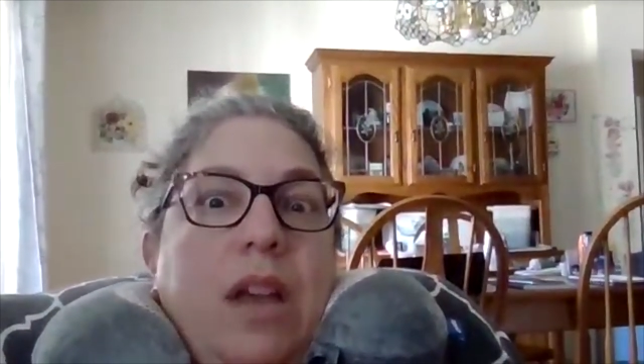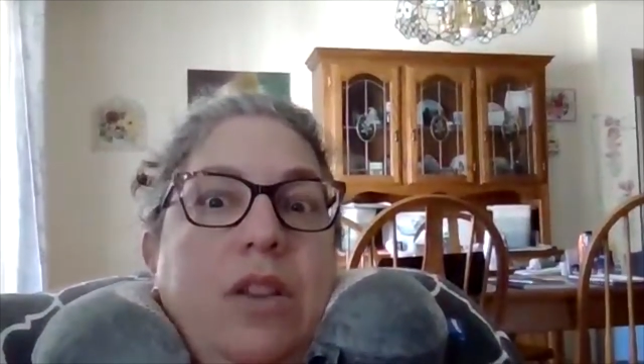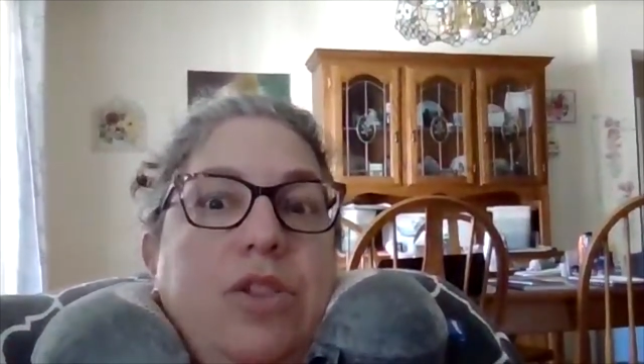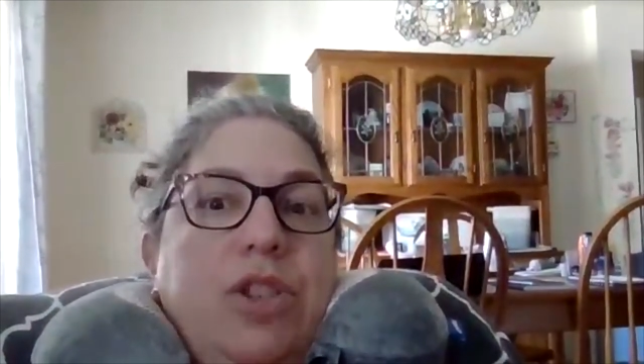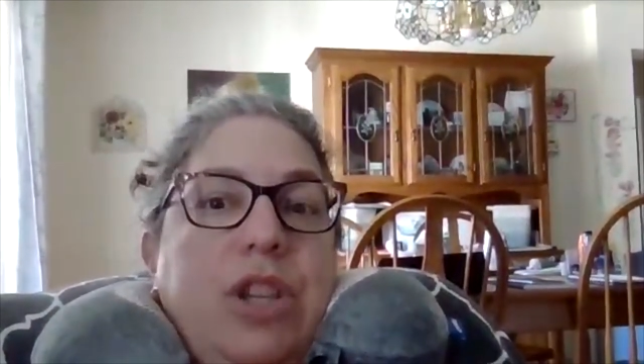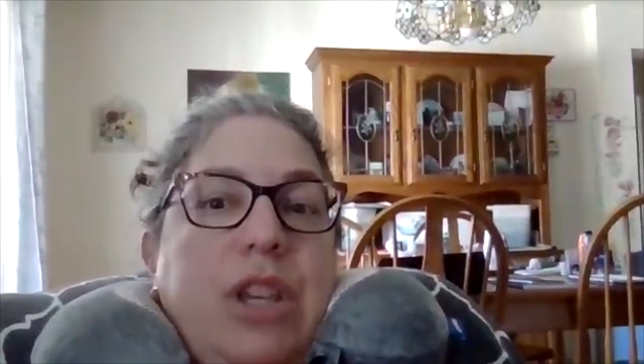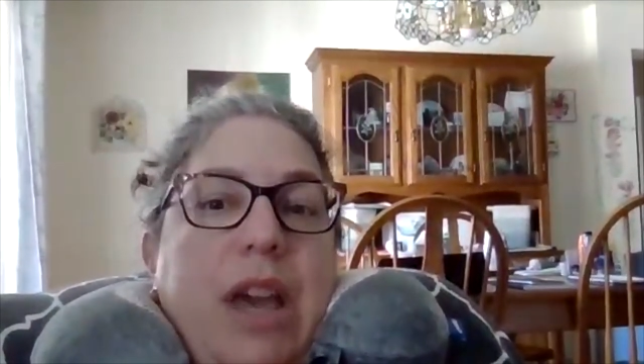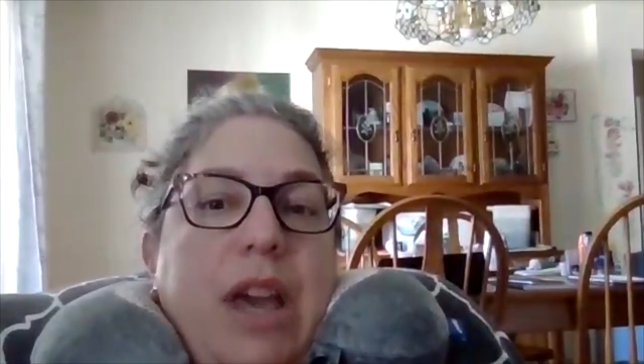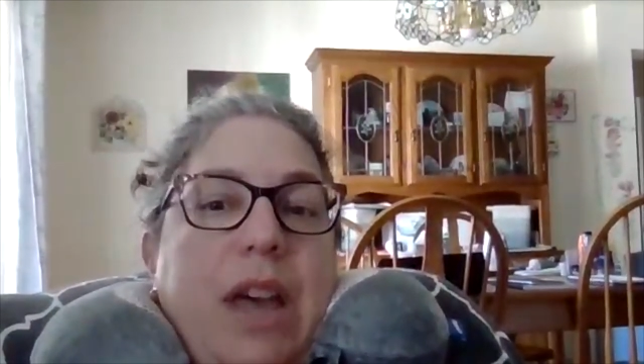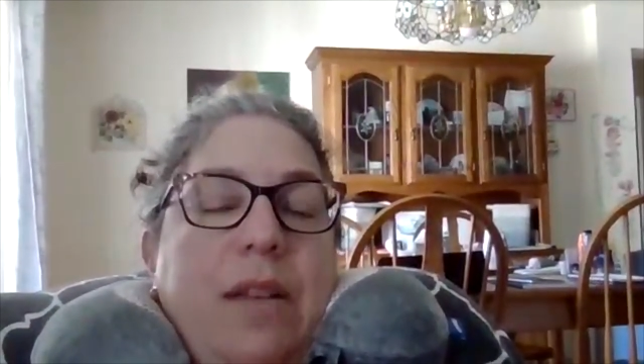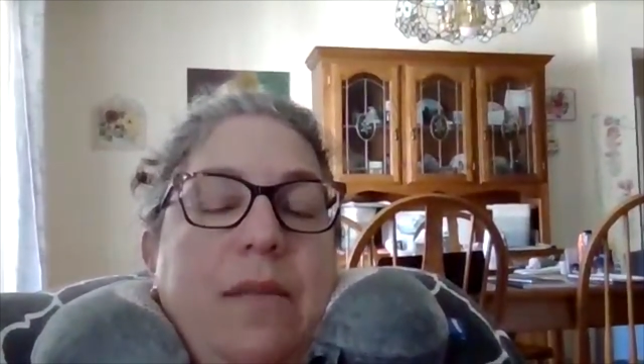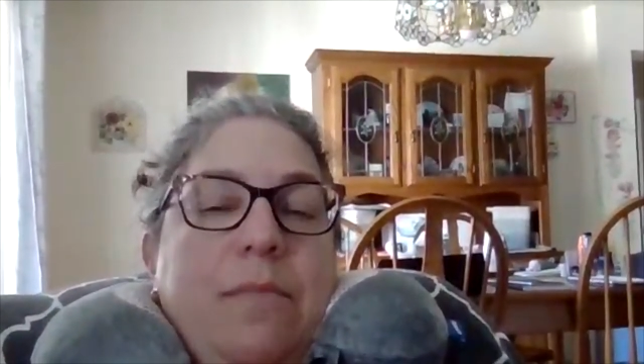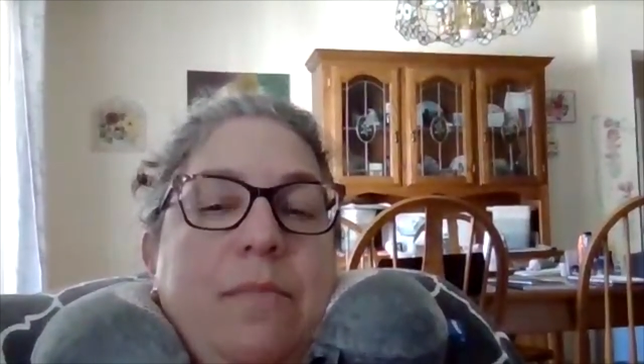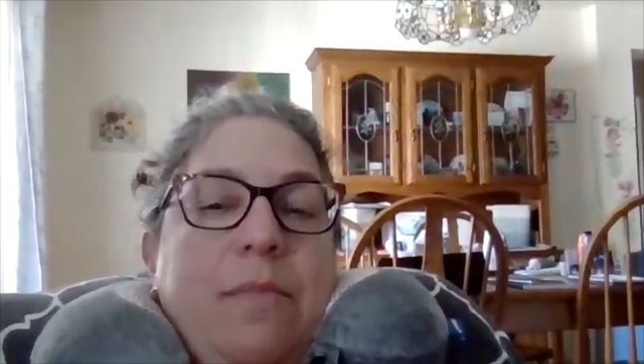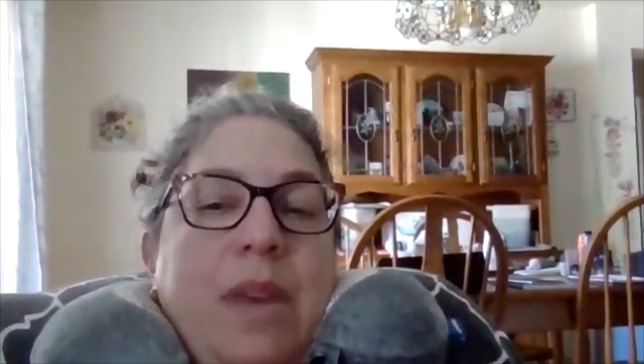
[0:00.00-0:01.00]
and she
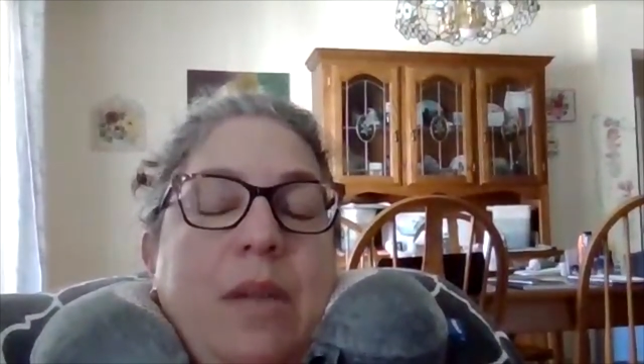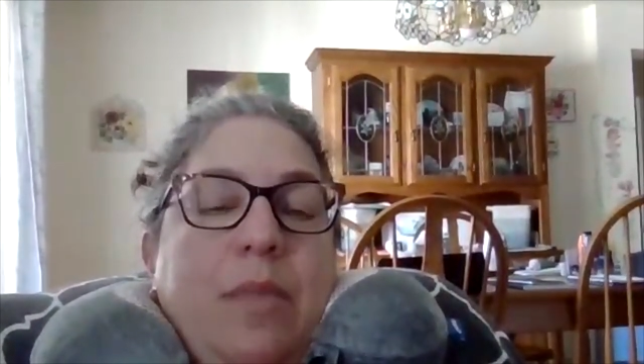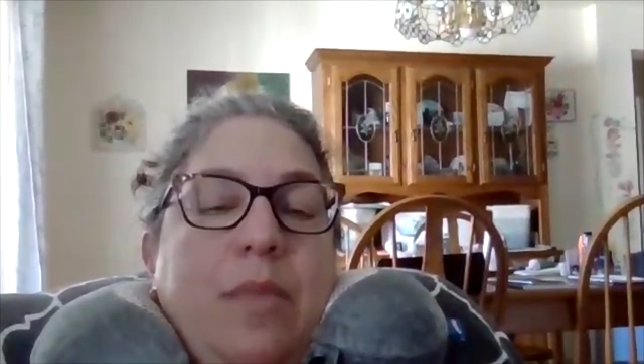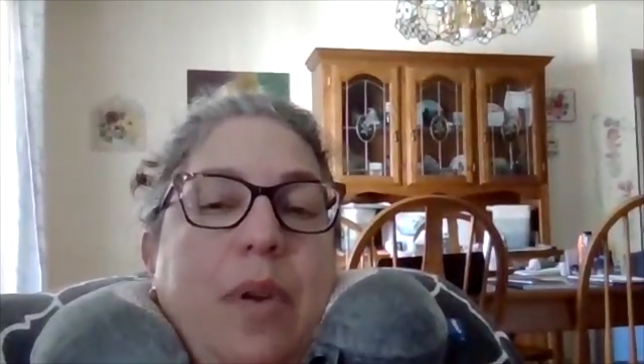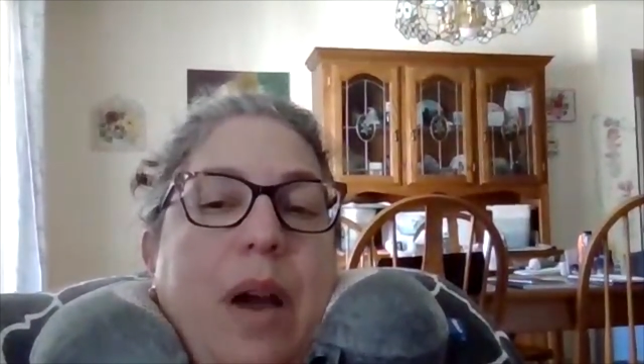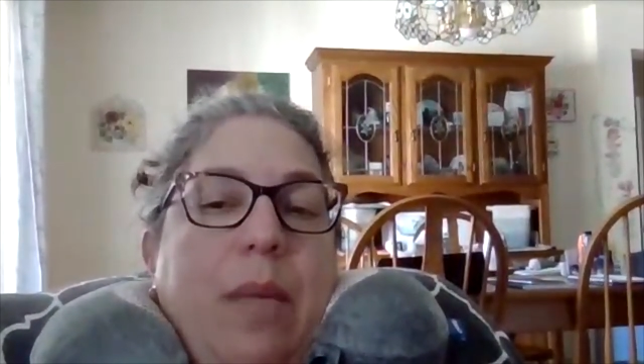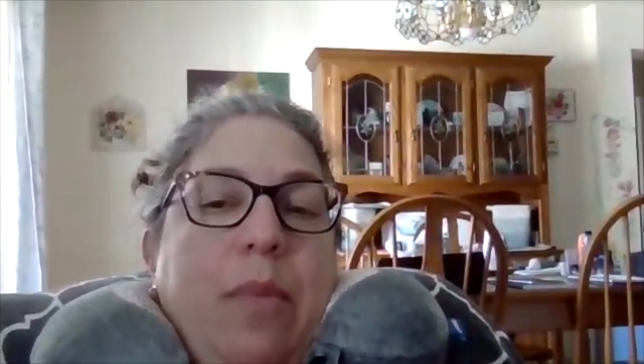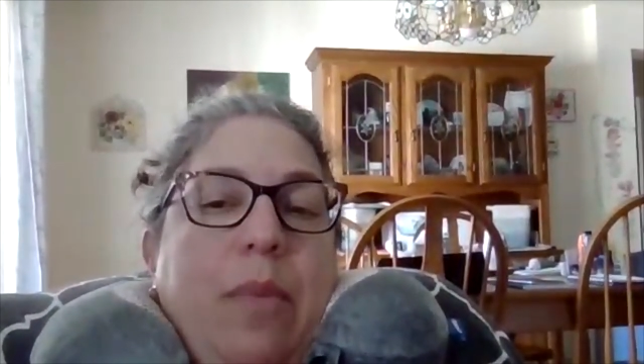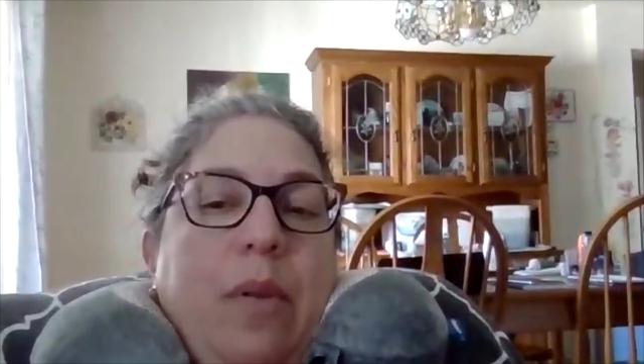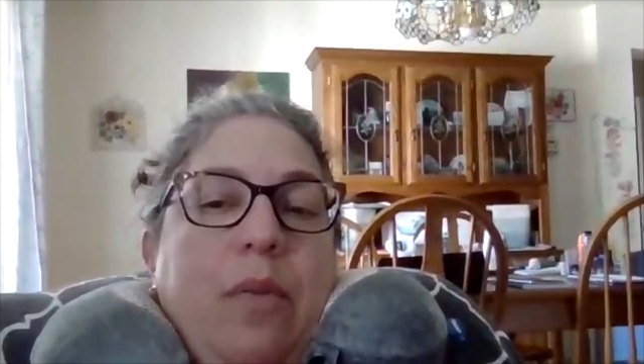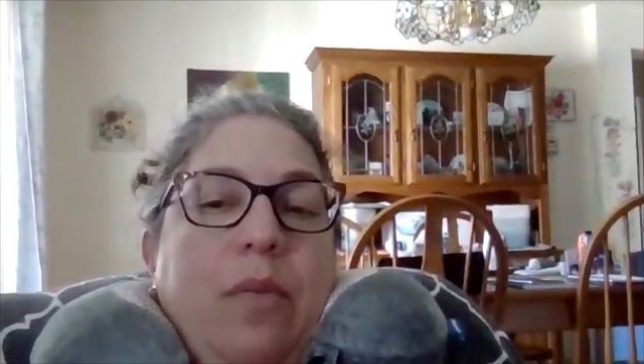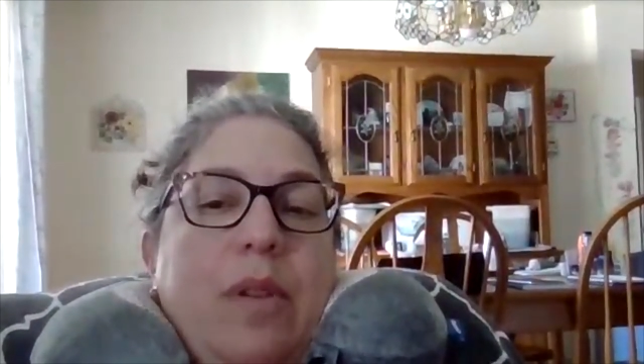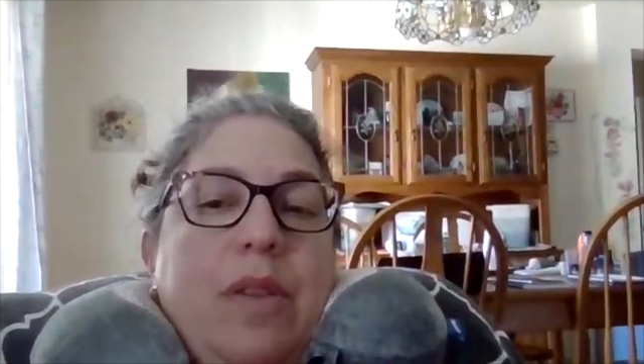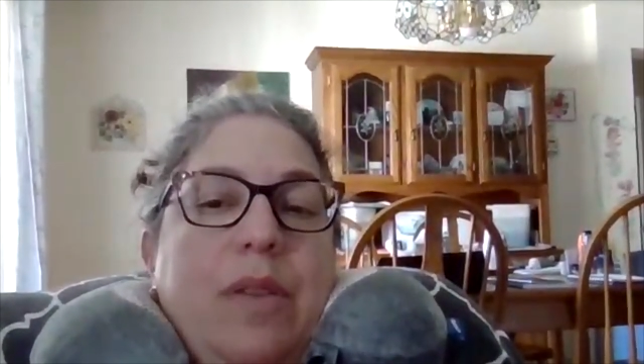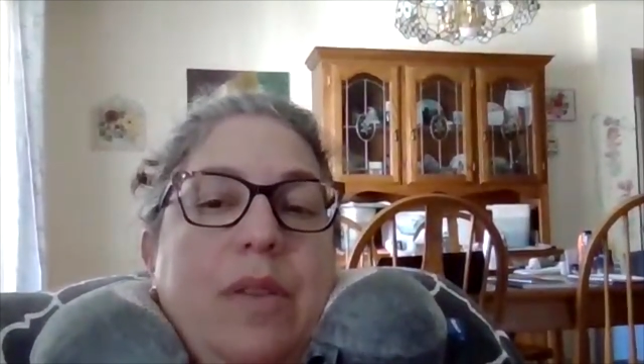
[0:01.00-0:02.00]
helped me
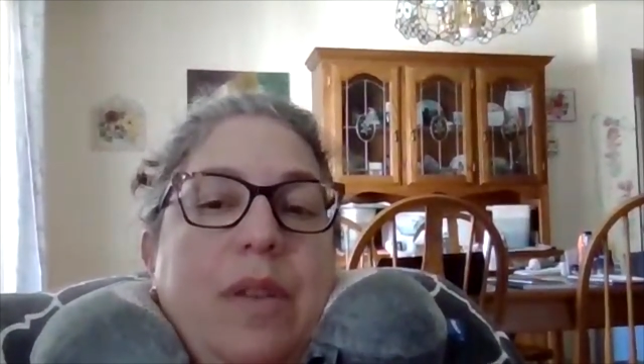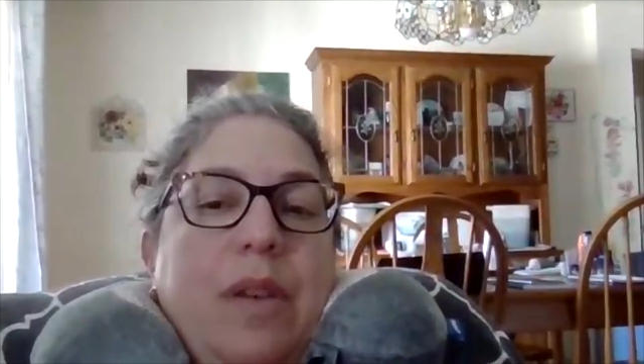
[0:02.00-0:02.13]
proper with